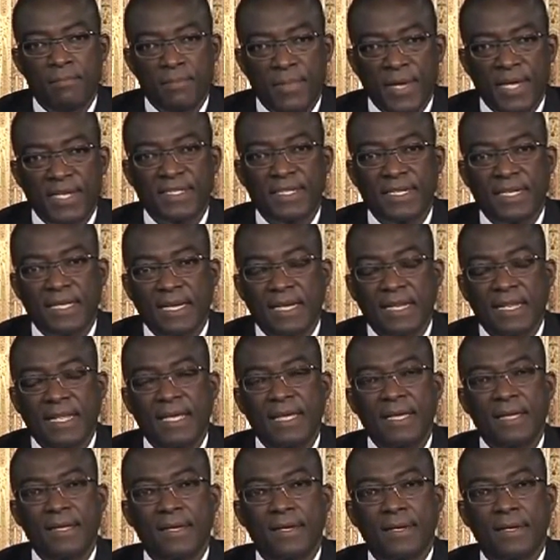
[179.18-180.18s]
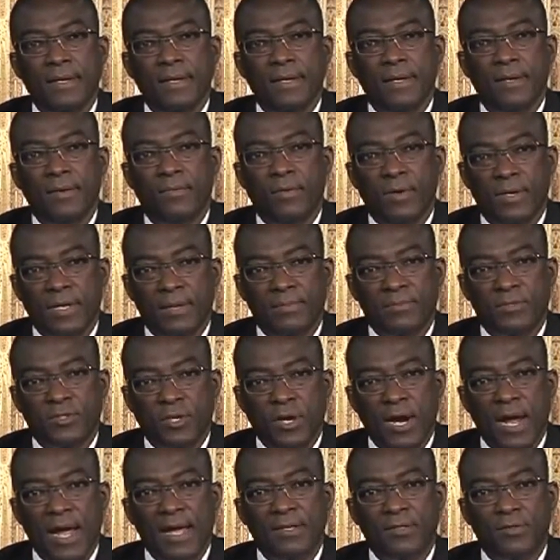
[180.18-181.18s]
Basically, what I'm
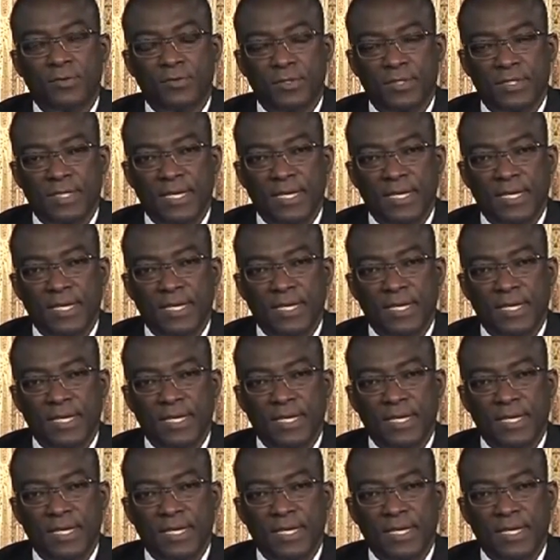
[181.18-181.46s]
trying to